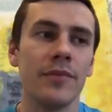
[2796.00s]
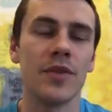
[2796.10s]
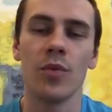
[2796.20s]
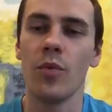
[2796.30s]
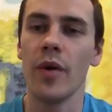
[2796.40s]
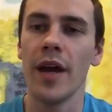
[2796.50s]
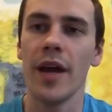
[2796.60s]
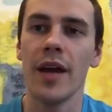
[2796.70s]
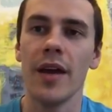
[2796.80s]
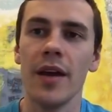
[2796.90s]
it's
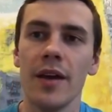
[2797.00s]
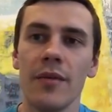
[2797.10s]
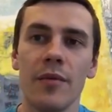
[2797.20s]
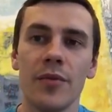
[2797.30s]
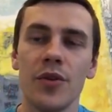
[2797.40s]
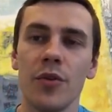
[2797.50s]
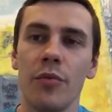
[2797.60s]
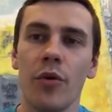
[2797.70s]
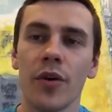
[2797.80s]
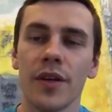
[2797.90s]
way too
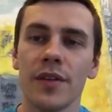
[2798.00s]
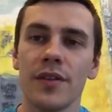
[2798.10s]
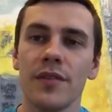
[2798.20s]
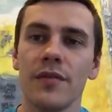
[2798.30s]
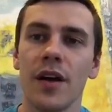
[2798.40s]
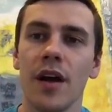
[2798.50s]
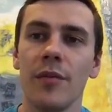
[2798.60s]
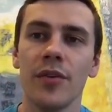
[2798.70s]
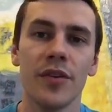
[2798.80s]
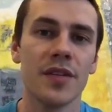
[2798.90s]
important.
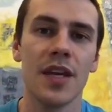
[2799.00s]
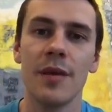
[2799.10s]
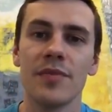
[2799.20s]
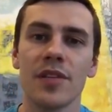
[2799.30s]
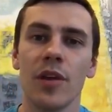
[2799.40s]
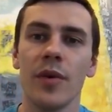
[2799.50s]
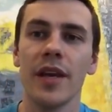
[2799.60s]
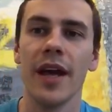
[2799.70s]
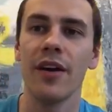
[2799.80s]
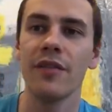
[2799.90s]
You'll just keep slowing
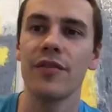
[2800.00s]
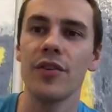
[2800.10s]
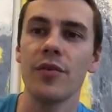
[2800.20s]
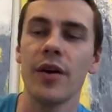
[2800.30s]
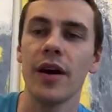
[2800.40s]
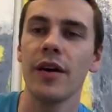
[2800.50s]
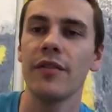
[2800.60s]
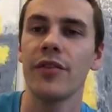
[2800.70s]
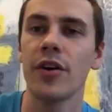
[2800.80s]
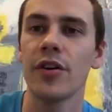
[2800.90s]
down if you
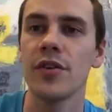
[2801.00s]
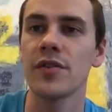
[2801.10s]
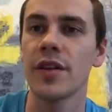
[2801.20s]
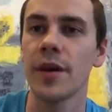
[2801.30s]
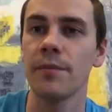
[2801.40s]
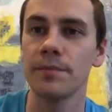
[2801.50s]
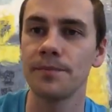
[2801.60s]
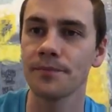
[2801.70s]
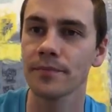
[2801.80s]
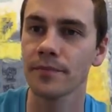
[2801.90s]
aren't using them.
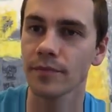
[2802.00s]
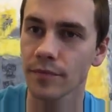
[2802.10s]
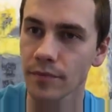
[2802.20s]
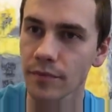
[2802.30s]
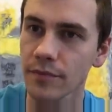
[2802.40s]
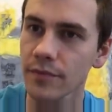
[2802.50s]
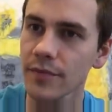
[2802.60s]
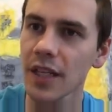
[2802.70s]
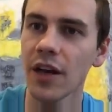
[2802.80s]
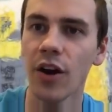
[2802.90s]

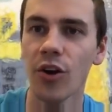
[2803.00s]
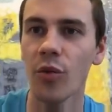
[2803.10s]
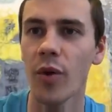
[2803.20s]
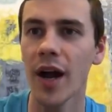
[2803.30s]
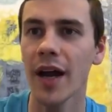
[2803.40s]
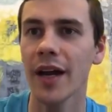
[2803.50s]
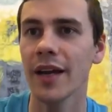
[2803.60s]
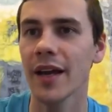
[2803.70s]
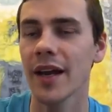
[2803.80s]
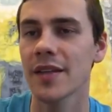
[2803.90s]
Oh,
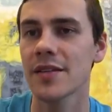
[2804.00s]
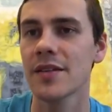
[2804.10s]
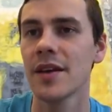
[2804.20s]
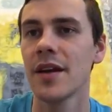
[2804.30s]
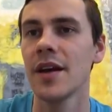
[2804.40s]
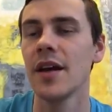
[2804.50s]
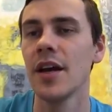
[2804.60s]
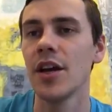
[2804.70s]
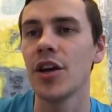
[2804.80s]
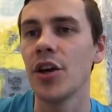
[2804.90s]
wine, yes.
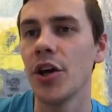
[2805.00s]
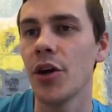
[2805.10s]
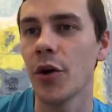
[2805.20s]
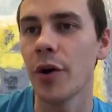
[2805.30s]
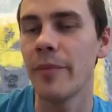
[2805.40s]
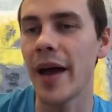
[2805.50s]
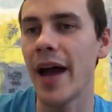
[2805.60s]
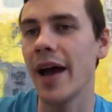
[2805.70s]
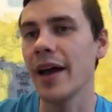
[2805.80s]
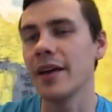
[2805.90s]
Good or
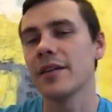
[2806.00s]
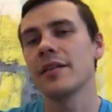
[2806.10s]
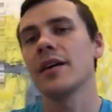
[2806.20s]
bad?